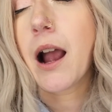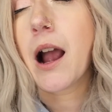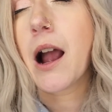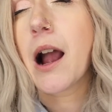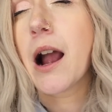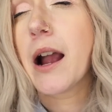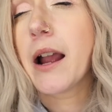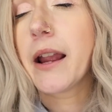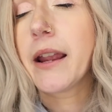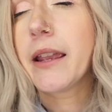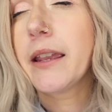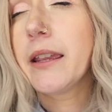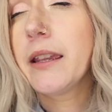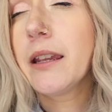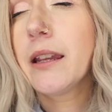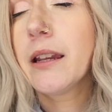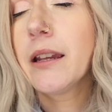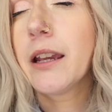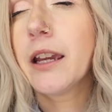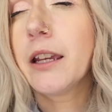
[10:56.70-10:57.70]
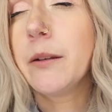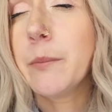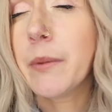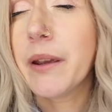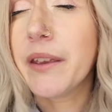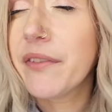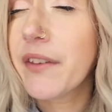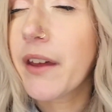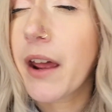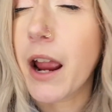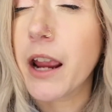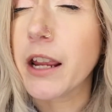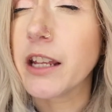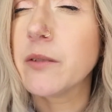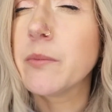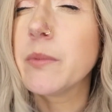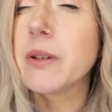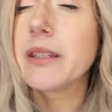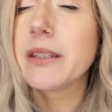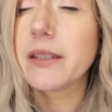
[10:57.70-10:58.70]
I admit that I
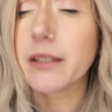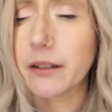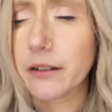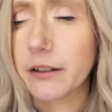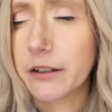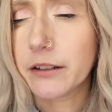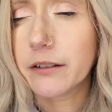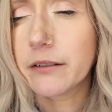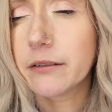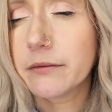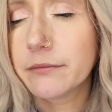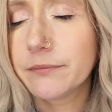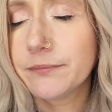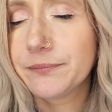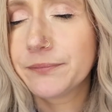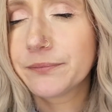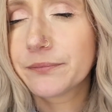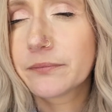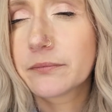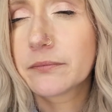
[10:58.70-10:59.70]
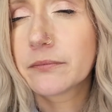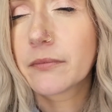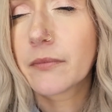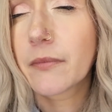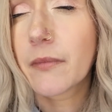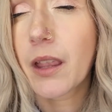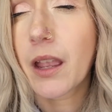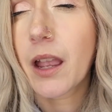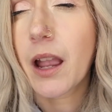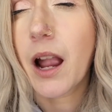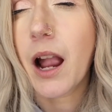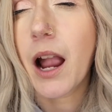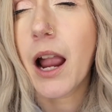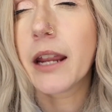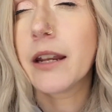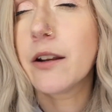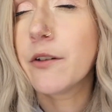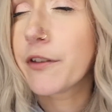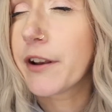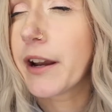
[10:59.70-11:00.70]
am a sinner.
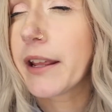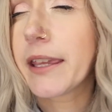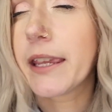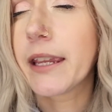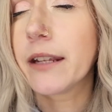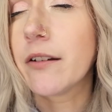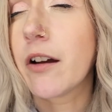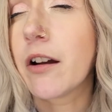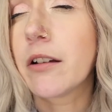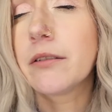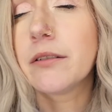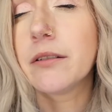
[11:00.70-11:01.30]
I know that I cannot